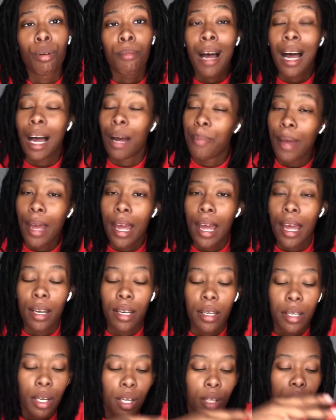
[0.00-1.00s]
on my
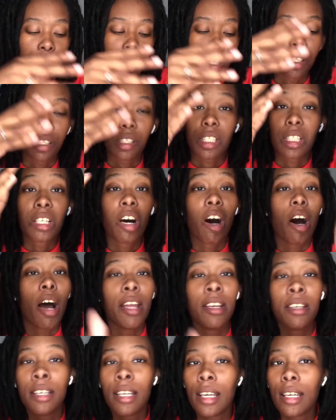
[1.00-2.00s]
iPad, to
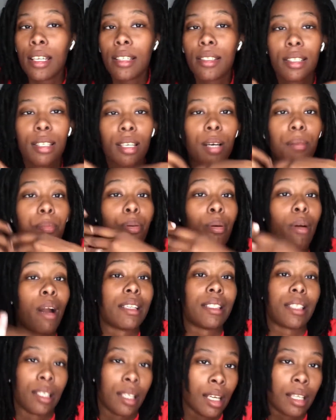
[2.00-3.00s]
cutting it, to
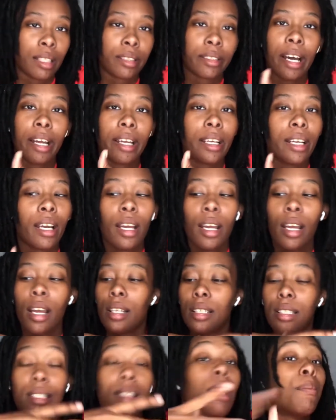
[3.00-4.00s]
pressing it, like
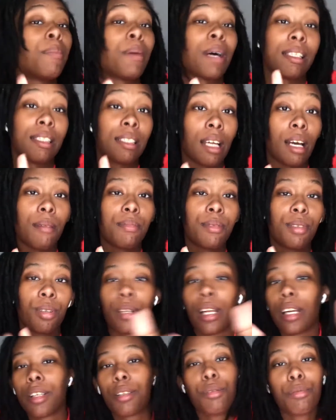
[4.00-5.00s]
step by step. So
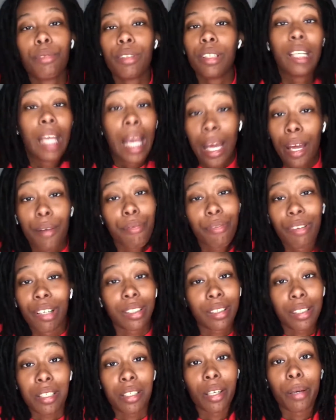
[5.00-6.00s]
like, you really can't
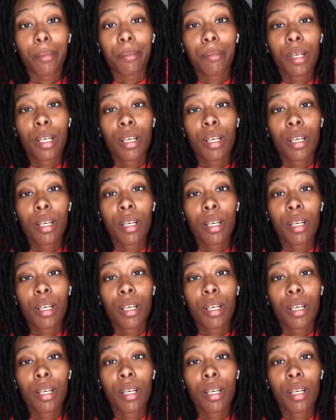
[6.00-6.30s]
fuck this up.